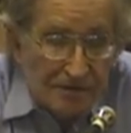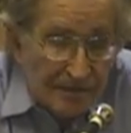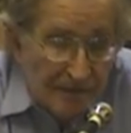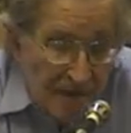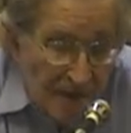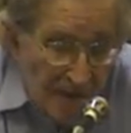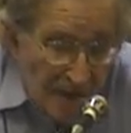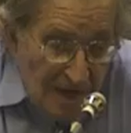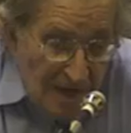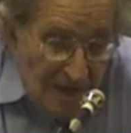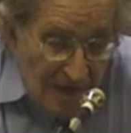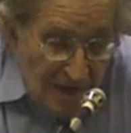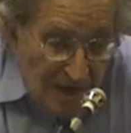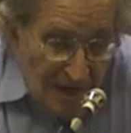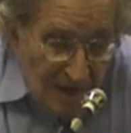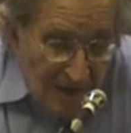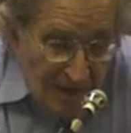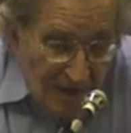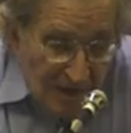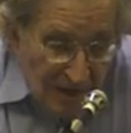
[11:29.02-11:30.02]

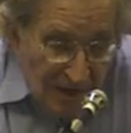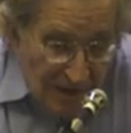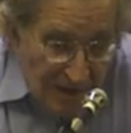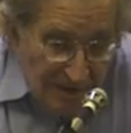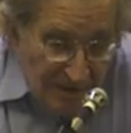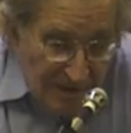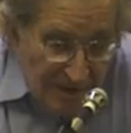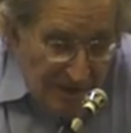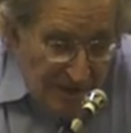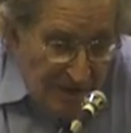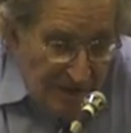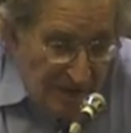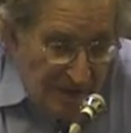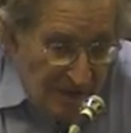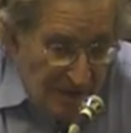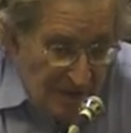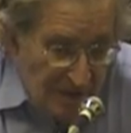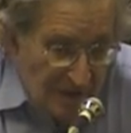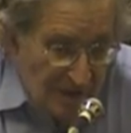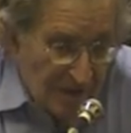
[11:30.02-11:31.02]
The
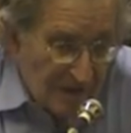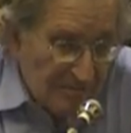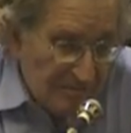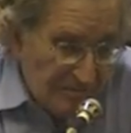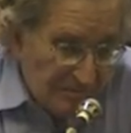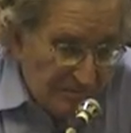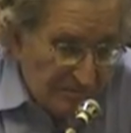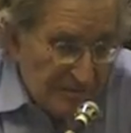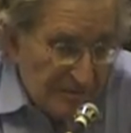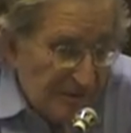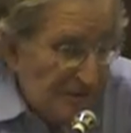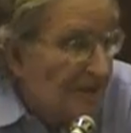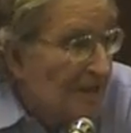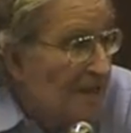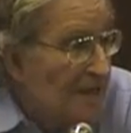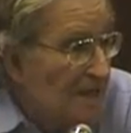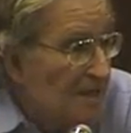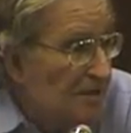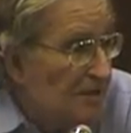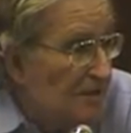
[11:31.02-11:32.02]
seeds of
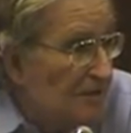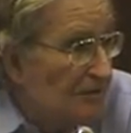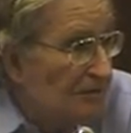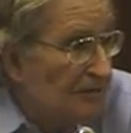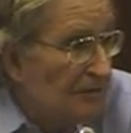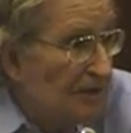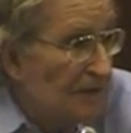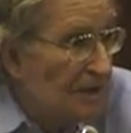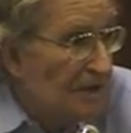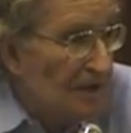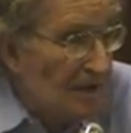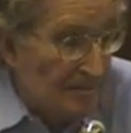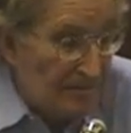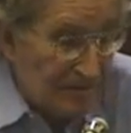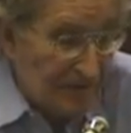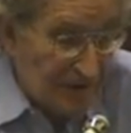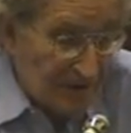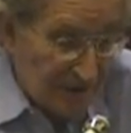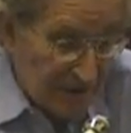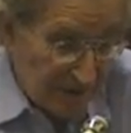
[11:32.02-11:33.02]
contemporary
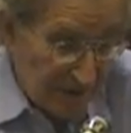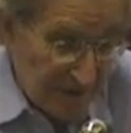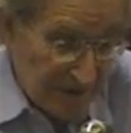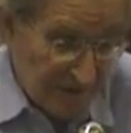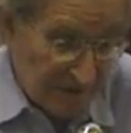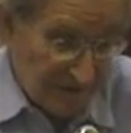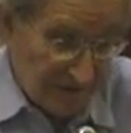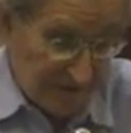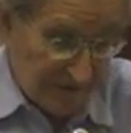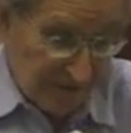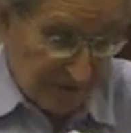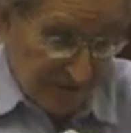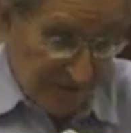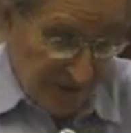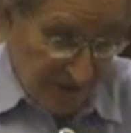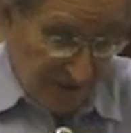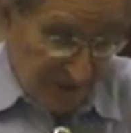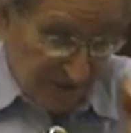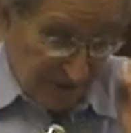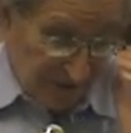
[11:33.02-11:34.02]
terrorism, however,
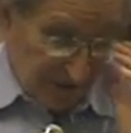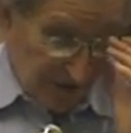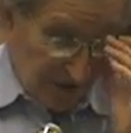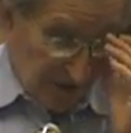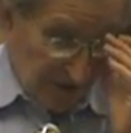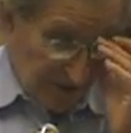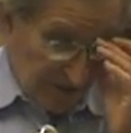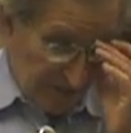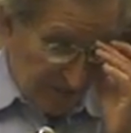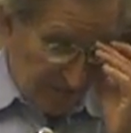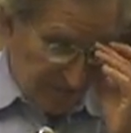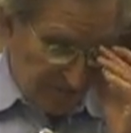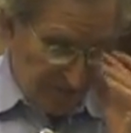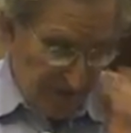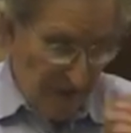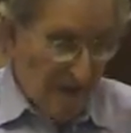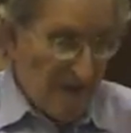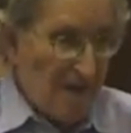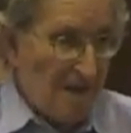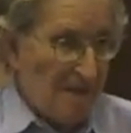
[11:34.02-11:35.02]
are
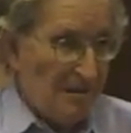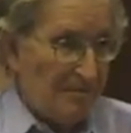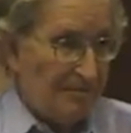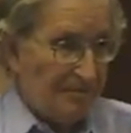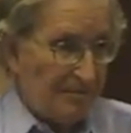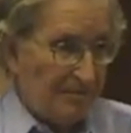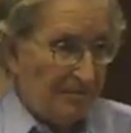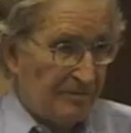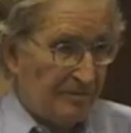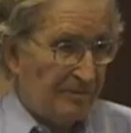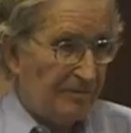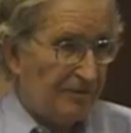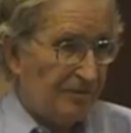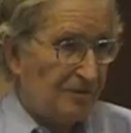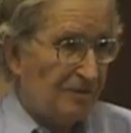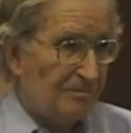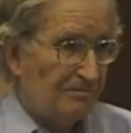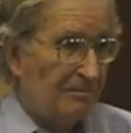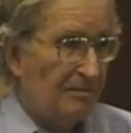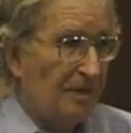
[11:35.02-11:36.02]
much
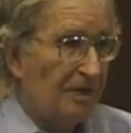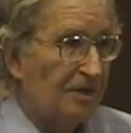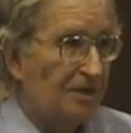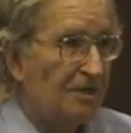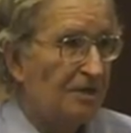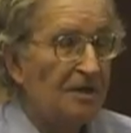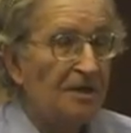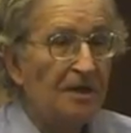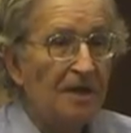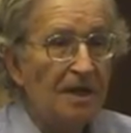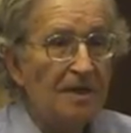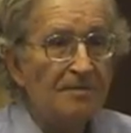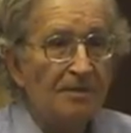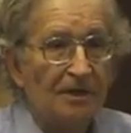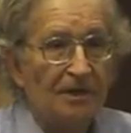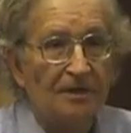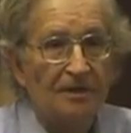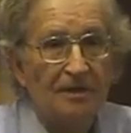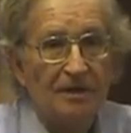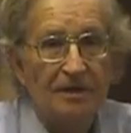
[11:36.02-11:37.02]
deeper. The
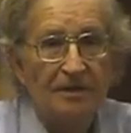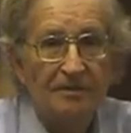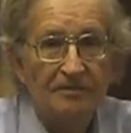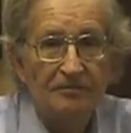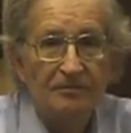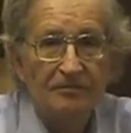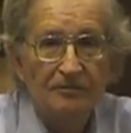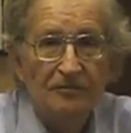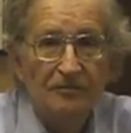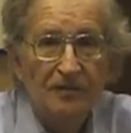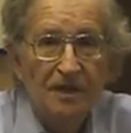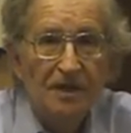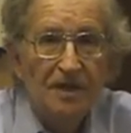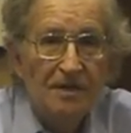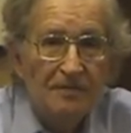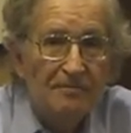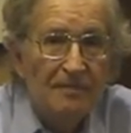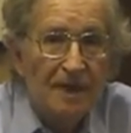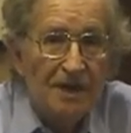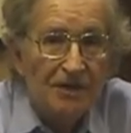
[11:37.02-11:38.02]
major
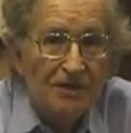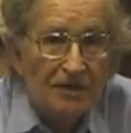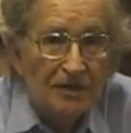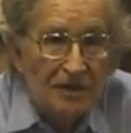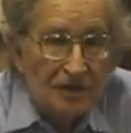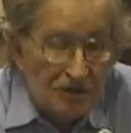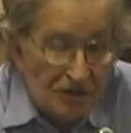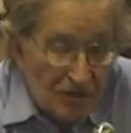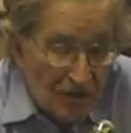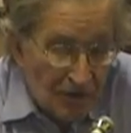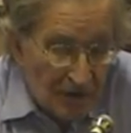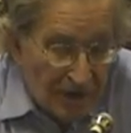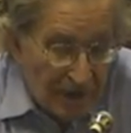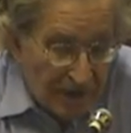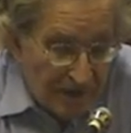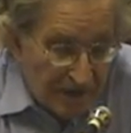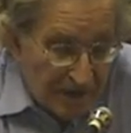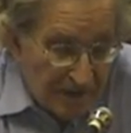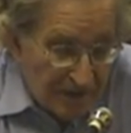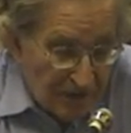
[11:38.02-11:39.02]
historian in the group
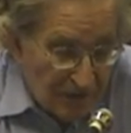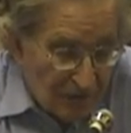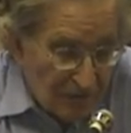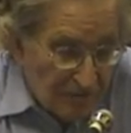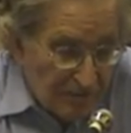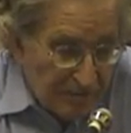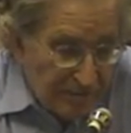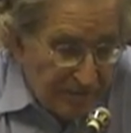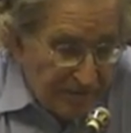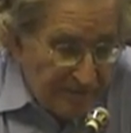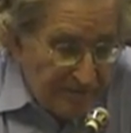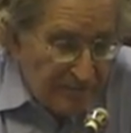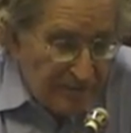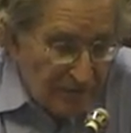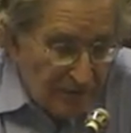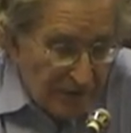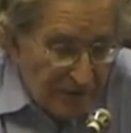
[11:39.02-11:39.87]
points out,